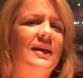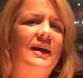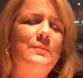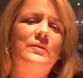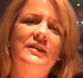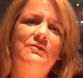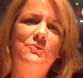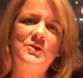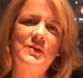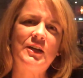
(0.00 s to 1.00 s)
I believe
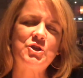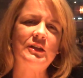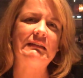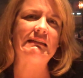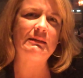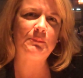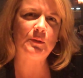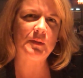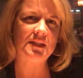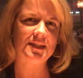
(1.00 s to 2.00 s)
when you're actually
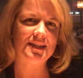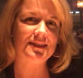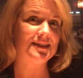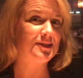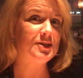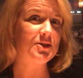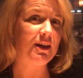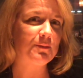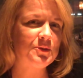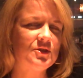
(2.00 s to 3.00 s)
implementing these
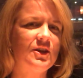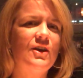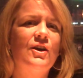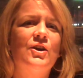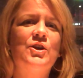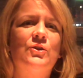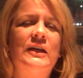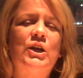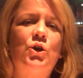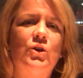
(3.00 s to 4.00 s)
steps, you're
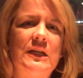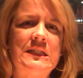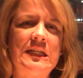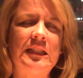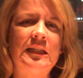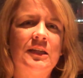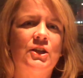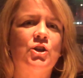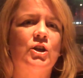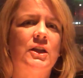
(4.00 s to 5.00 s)
increasing
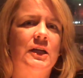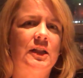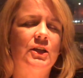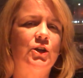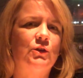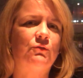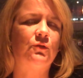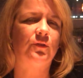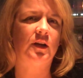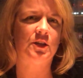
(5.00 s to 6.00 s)
your likelihood for
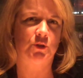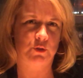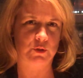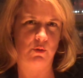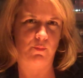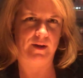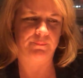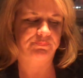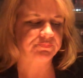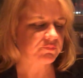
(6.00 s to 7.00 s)
finding your soulmate.
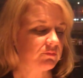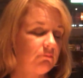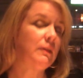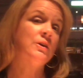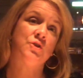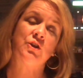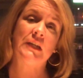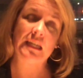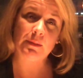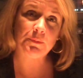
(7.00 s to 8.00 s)
So you're
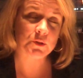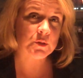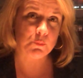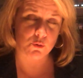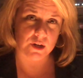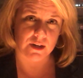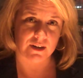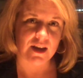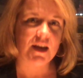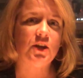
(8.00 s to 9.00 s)
going to get up this morning,
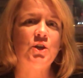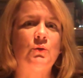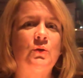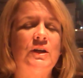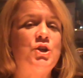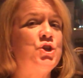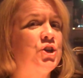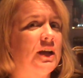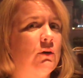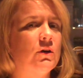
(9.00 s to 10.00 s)
you are going to
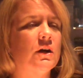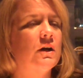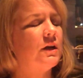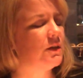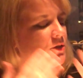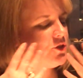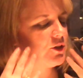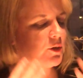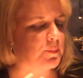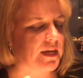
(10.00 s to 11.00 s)
shower, do
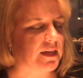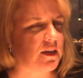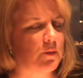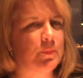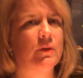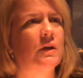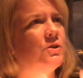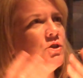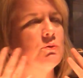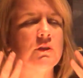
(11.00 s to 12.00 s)
your makeup,
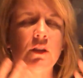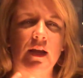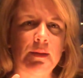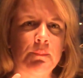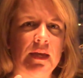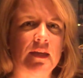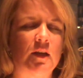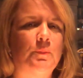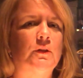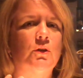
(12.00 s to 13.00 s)
do light
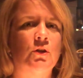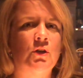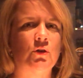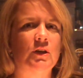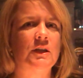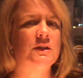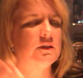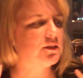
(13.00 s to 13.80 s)
makeup, look good,